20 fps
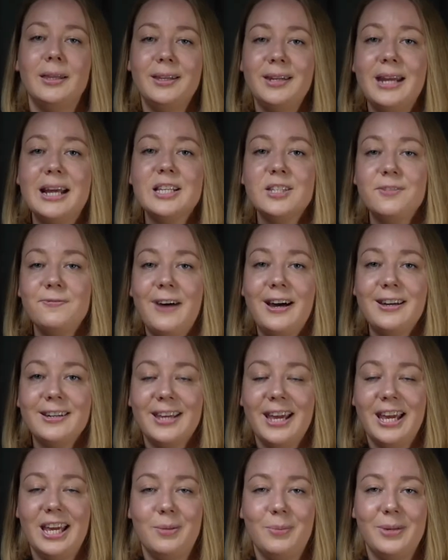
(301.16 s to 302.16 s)
The next fun
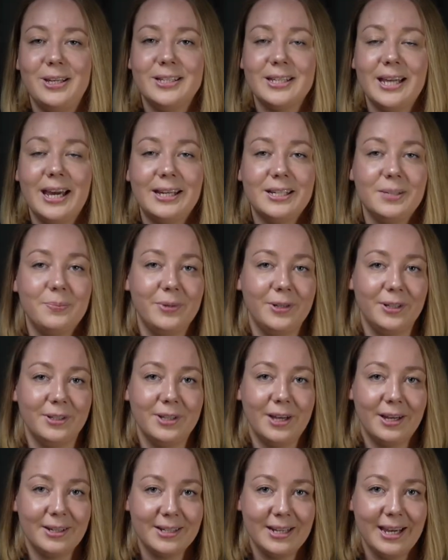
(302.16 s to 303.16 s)
game is Edible
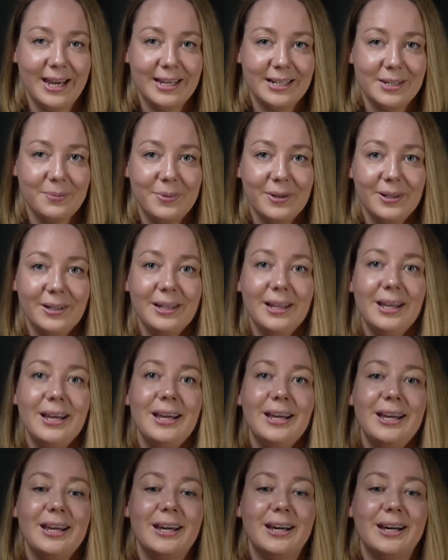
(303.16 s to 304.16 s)
Not Edible.
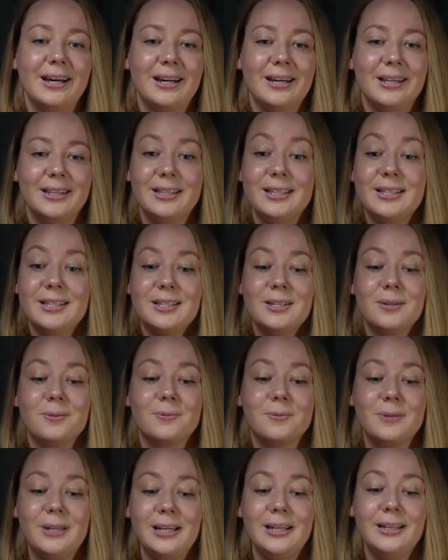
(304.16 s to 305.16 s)
This is a
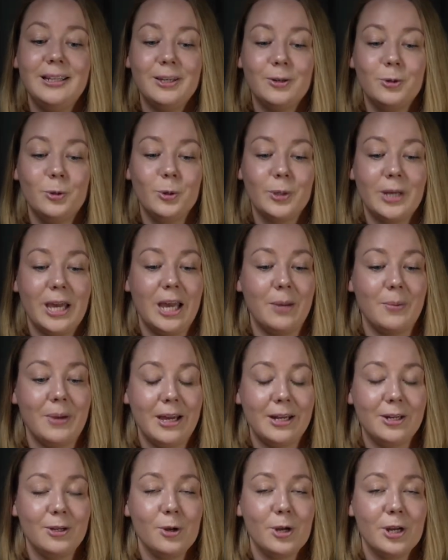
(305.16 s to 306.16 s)
really cool game
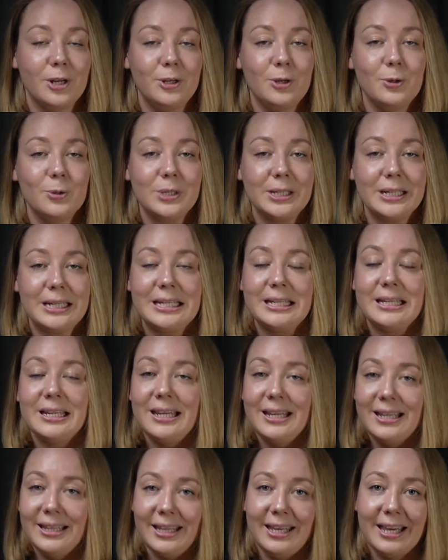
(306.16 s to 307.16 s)
and you can use it
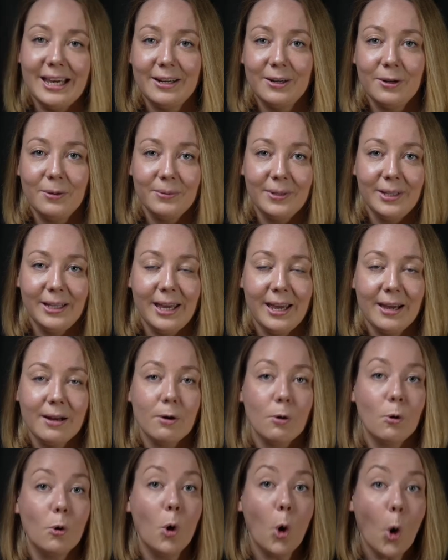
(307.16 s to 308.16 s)
in the end of the year,
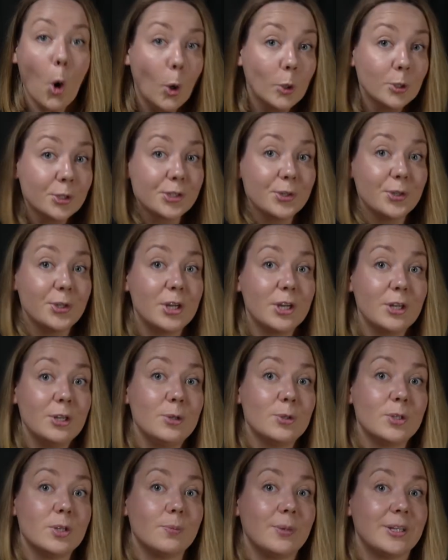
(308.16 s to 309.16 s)
or also you can
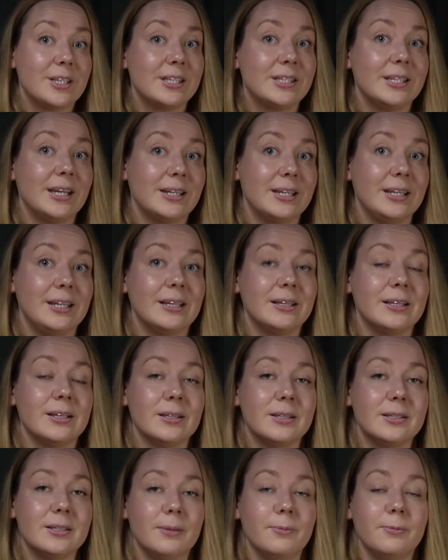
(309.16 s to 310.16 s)
use it when studying
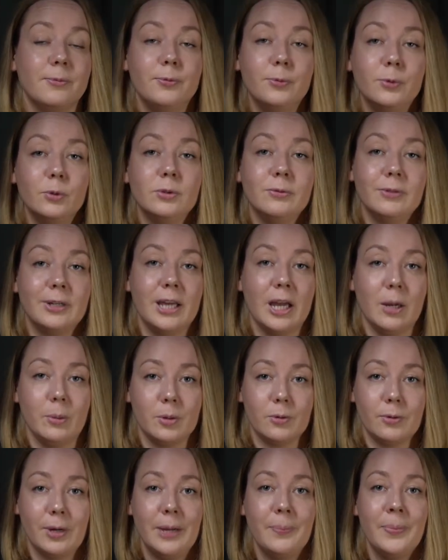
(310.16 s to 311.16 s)
some food
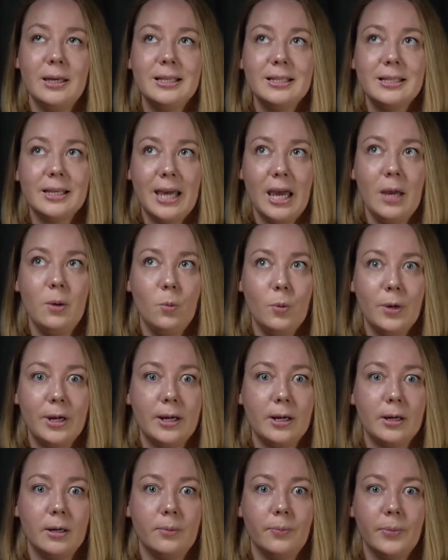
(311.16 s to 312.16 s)
vocabulary. It's a game
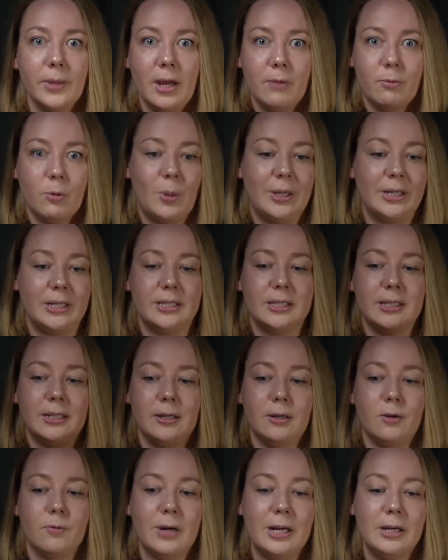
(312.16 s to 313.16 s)
where everyone is
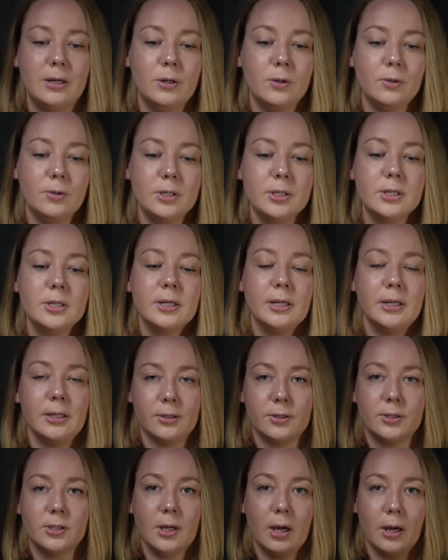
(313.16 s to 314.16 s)
sitting around
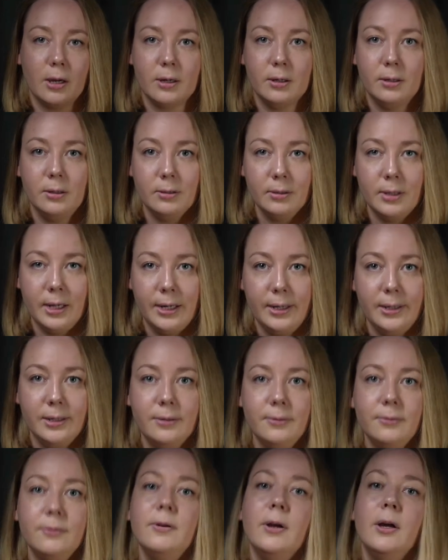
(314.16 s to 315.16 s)
in circle kind
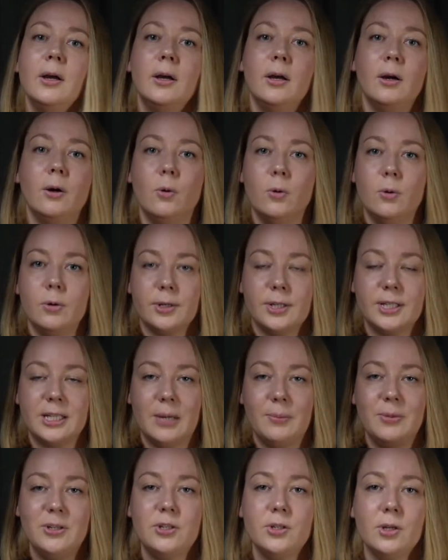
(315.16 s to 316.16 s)
of, or
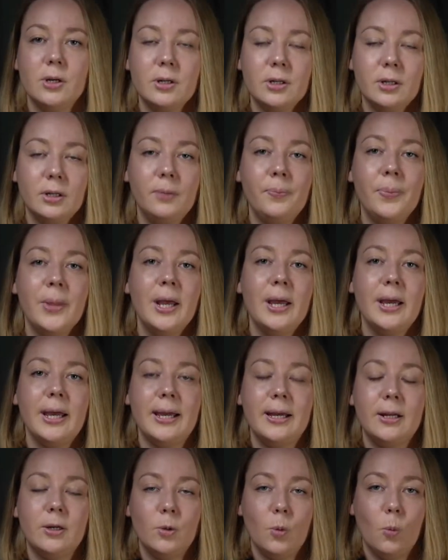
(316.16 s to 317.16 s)
semicircle,
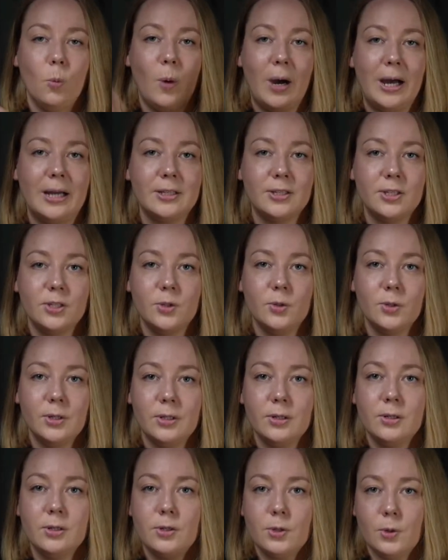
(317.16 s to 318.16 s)
and one
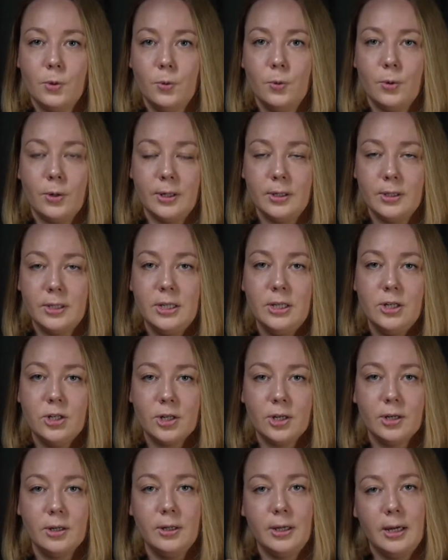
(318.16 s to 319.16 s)
student or a
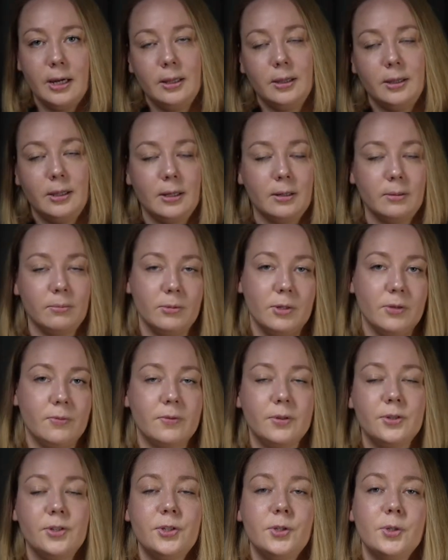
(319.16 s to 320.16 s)
teacher, and then
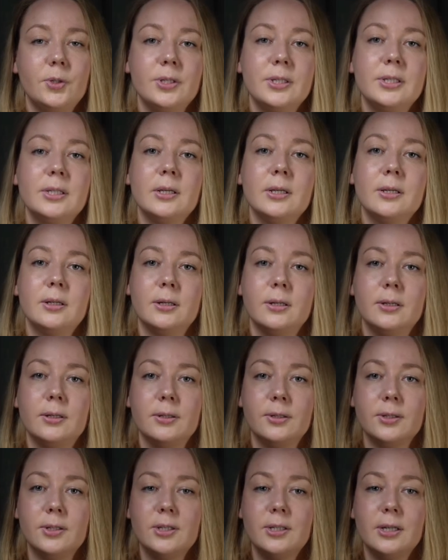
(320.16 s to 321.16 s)
different students
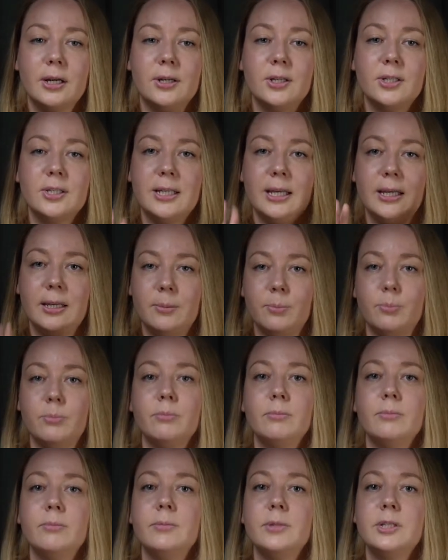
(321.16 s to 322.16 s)
start
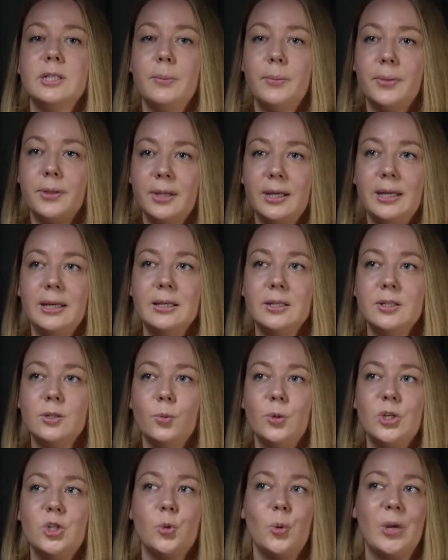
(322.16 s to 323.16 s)
saying some
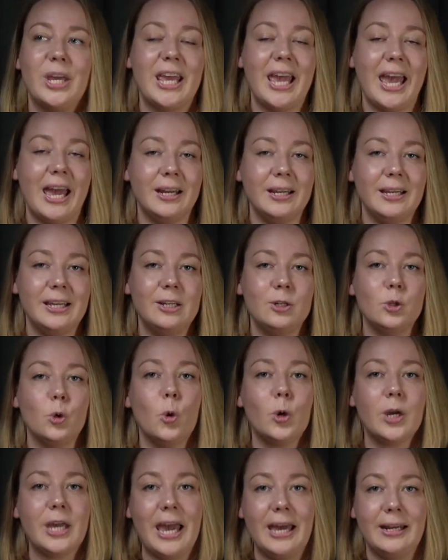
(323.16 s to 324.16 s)
things which we can eat
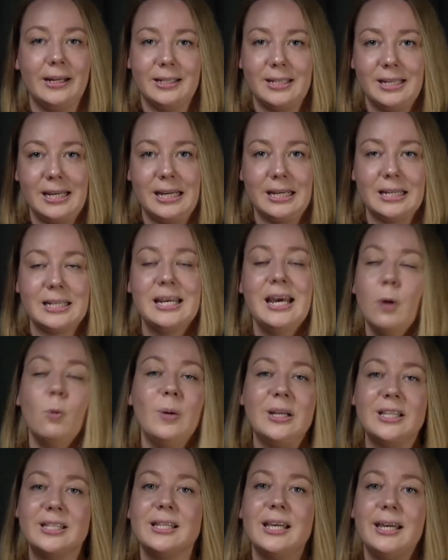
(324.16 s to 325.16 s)
or cannot eat.
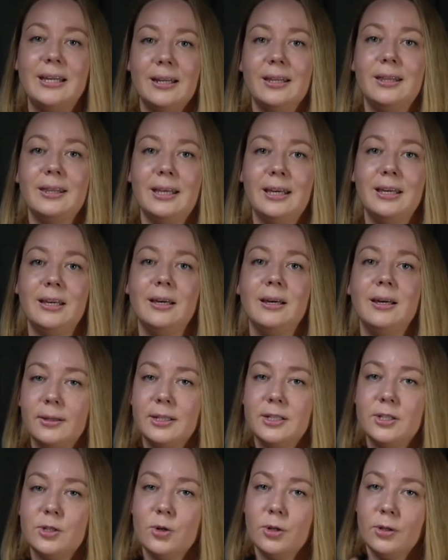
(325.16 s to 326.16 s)
And when saying a thing,
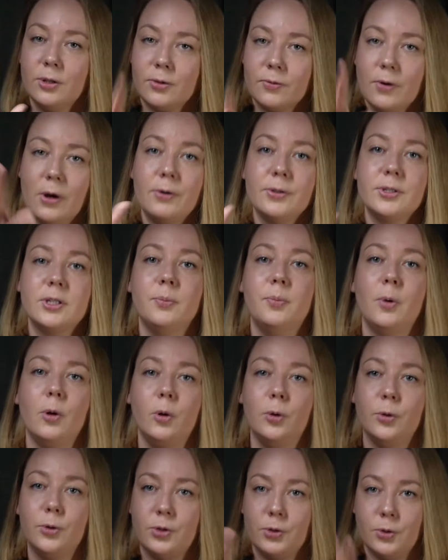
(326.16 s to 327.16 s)
the student throws the
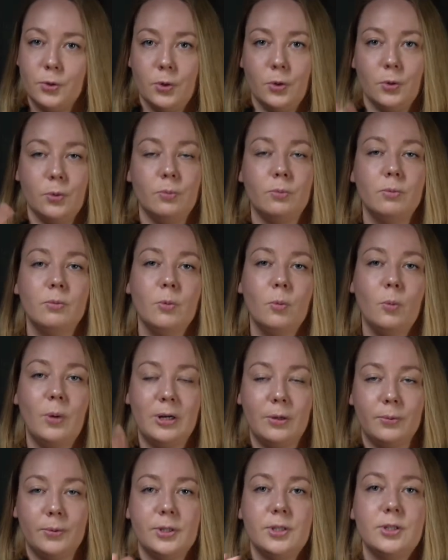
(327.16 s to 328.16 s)
ball to
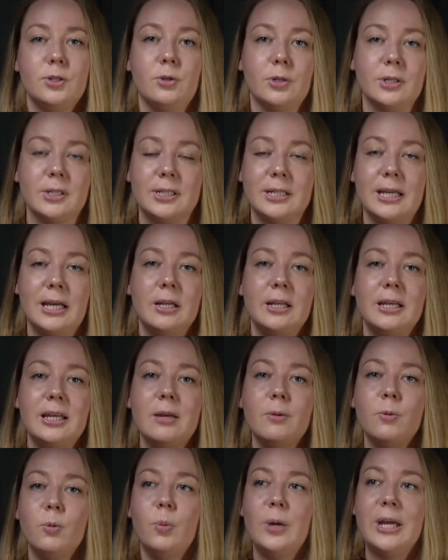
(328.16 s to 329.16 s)
one of the students, and
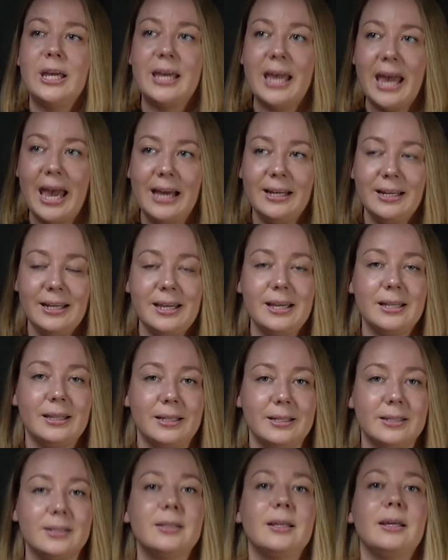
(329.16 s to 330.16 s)
if we can eat
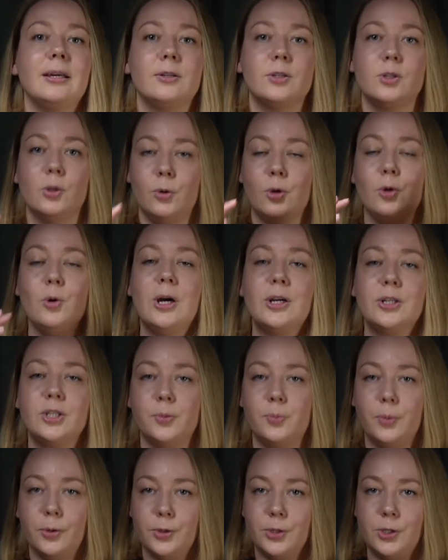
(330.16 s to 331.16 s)
this thing, so you are
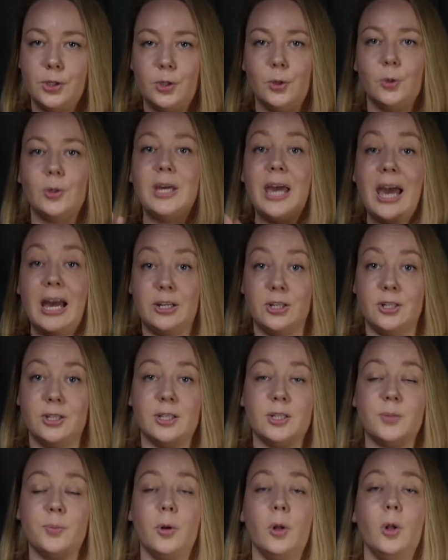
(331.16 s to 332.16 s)
supposed to catch
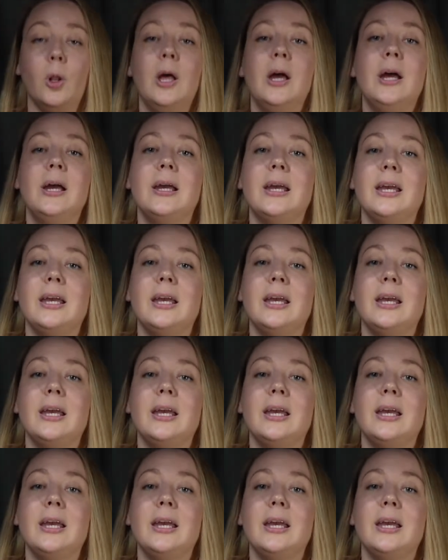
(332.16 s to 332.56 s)
this ball.